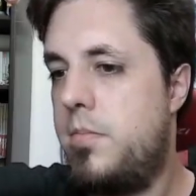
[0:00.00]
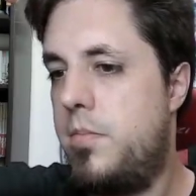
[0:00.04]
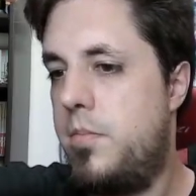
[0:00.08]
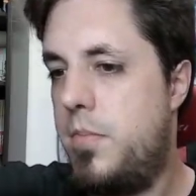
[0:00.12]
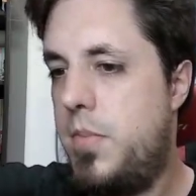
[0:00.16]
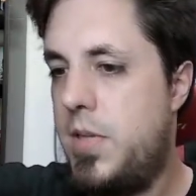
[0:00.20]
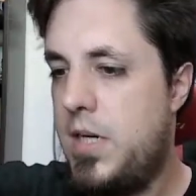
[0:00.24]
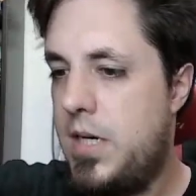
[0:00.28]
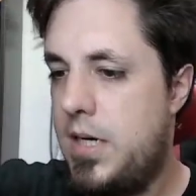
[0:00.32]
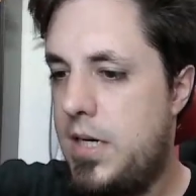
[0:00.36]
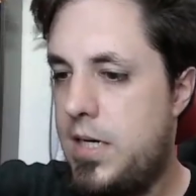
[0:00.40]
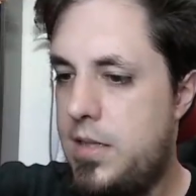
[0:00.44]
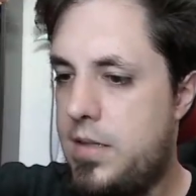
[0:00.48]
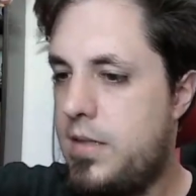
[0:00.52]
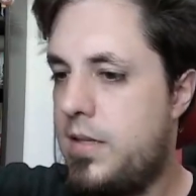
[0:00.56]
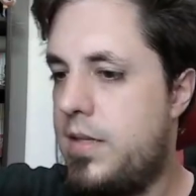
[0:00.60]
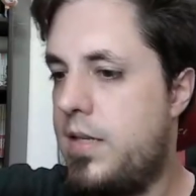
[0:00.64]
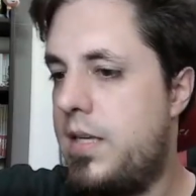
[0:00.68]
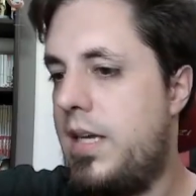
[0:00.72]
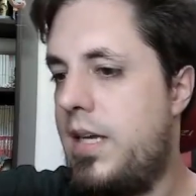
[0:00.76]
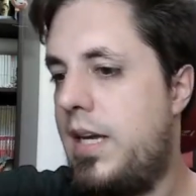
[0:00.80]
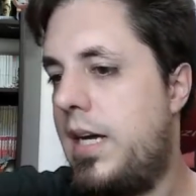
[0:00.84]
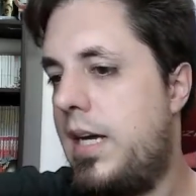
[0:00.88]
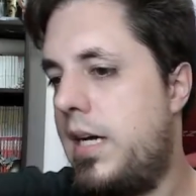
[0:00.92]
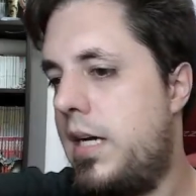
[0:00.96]
But
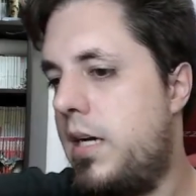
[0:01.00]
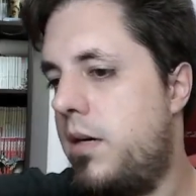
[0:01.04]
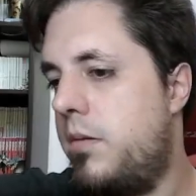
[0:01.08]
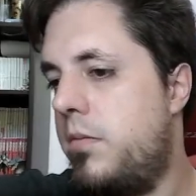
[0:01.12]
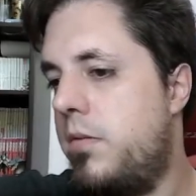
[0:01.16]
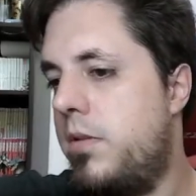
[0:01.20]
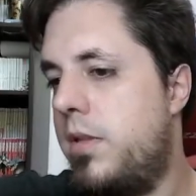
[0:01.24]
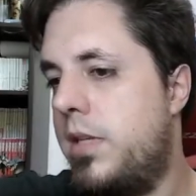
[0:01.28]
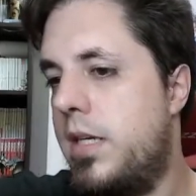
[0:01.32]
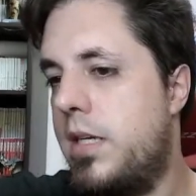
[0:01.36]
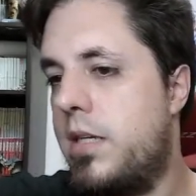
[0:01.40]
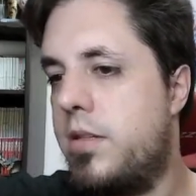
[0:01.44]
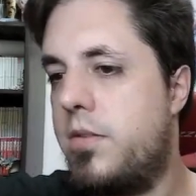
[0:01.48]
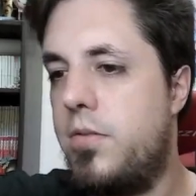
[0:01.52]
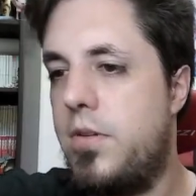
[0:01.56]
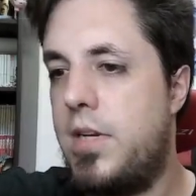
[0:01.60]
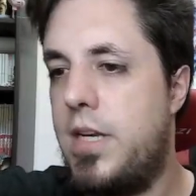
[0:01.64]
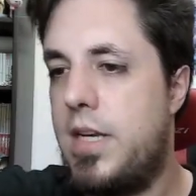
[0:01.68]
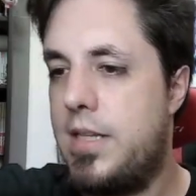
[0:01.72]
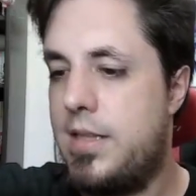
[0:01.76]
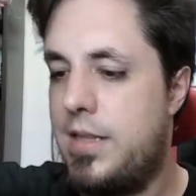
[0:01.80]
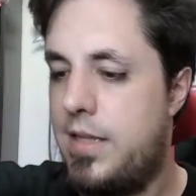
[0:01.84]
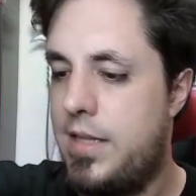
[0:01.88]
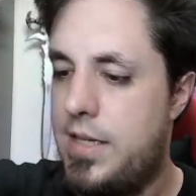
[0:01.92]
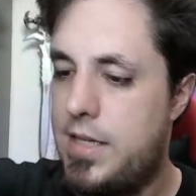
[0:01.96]
I would like to
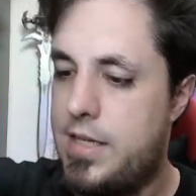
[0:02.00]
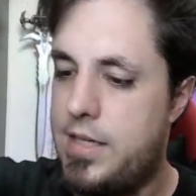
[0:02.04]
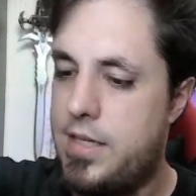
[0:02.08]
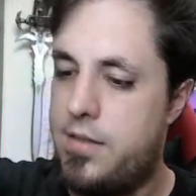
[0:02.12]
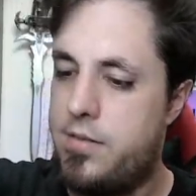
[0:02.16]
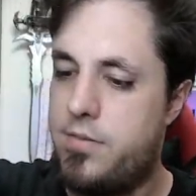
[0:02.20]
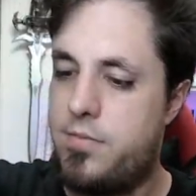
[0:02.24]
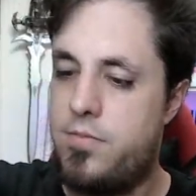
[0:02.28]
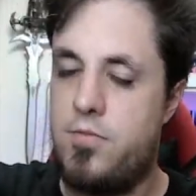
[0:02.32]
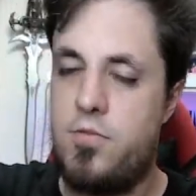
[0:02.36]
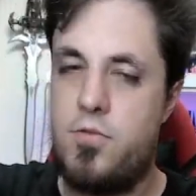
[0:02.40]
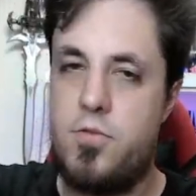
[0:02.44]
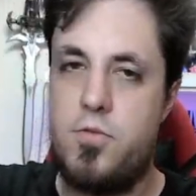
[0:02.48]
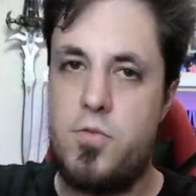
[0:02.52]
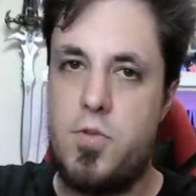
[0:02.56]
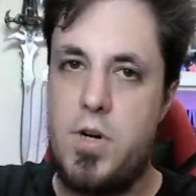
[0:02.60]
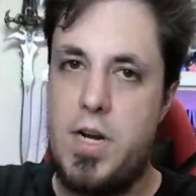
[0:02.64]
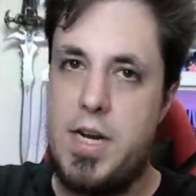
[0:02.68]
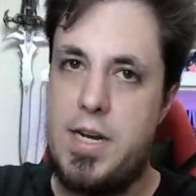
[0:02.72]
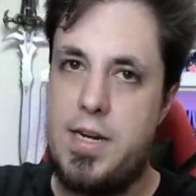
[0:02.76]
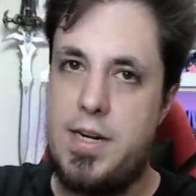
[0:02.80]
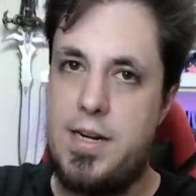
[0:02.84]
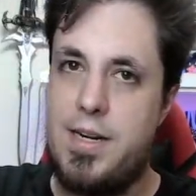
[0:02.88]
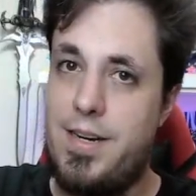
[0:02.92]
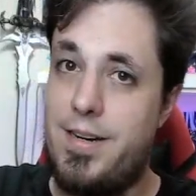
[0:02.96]
get like a
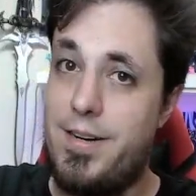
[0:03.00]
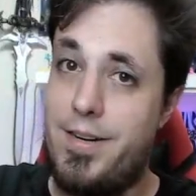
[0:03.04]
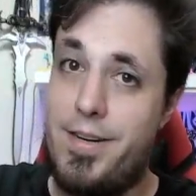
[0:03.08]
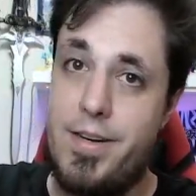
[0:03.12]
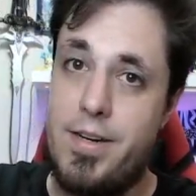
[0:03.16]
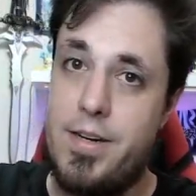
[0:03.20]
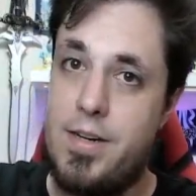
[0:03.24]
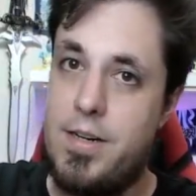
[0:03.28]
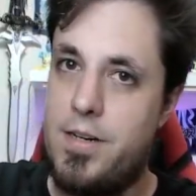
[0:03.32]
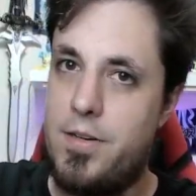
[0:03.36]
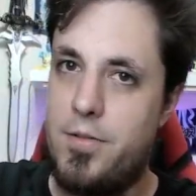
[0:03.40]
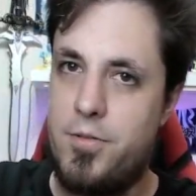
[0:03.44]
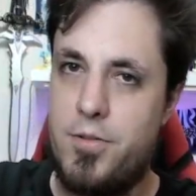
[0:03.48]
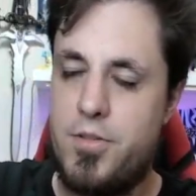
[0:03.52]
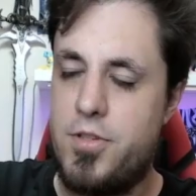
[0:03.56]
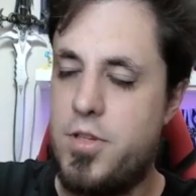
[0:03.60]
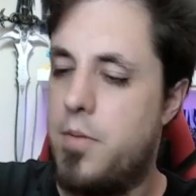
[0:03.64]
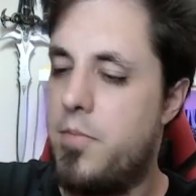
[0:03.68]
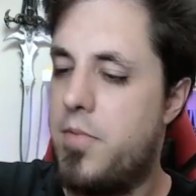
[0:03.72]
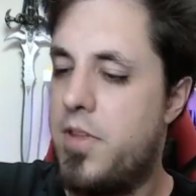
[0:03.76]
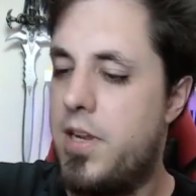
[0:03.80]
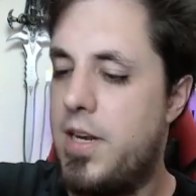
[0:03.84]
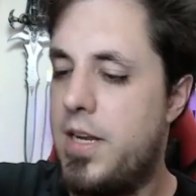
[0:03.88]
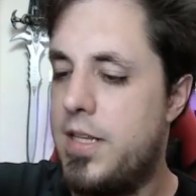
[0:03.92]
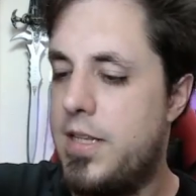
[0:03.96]
trainer gallery card or
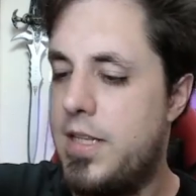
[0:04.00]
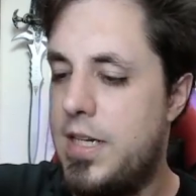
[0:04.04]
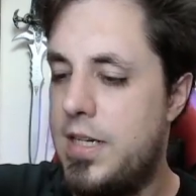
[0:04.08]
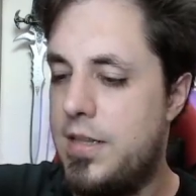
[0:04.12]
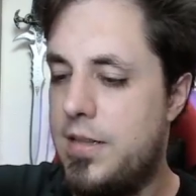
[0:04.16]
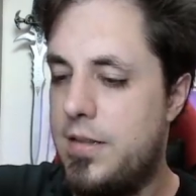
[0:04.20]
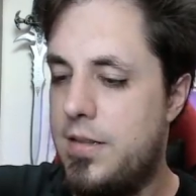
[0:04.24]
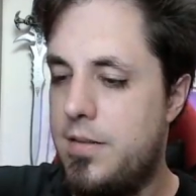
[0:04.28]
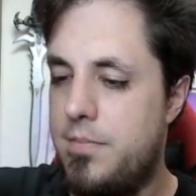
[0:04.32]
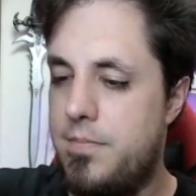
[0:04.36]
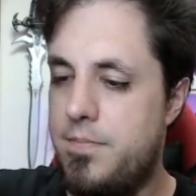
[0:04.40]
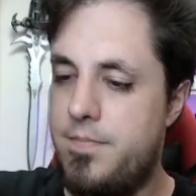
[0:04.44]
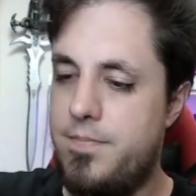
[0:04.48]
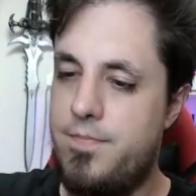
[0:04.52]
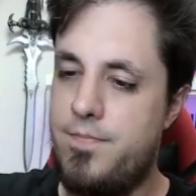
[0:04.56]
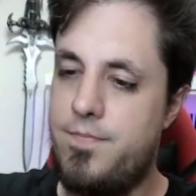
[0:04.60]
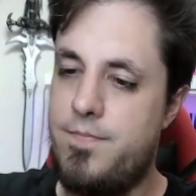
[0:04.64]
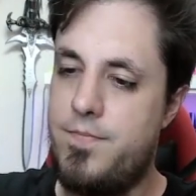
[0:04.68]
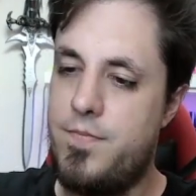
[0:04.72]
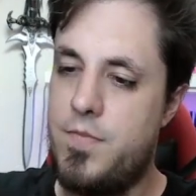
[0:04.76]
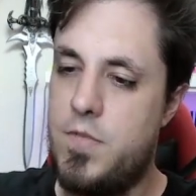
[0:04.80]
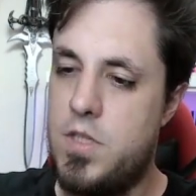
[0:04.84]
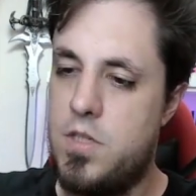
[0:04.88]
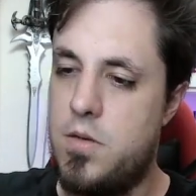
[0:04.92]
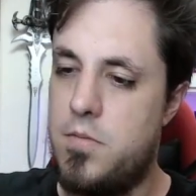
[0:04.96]
something like that.
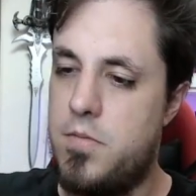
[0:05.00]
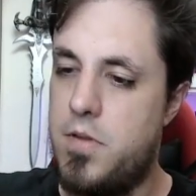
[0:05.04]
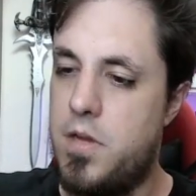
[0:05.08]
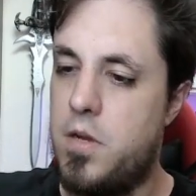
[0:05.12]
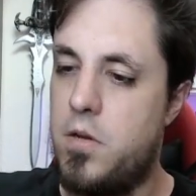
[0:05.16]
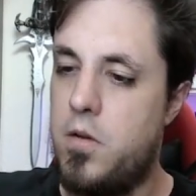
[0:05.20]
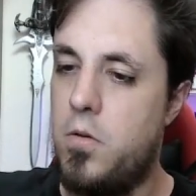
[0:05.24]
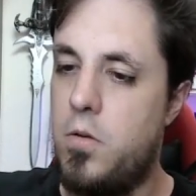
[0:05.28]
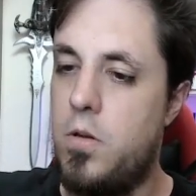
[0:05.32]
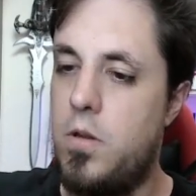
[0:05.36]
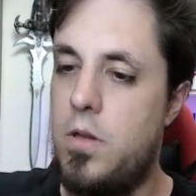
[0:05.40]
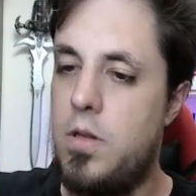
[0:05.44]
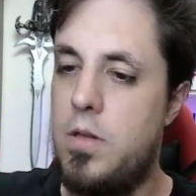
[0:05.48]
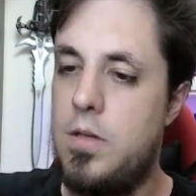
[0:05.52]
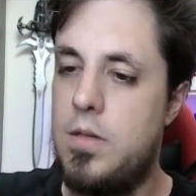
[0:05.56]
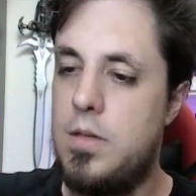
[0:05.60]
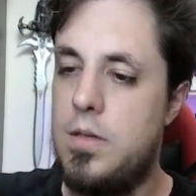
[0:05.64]
Something cool.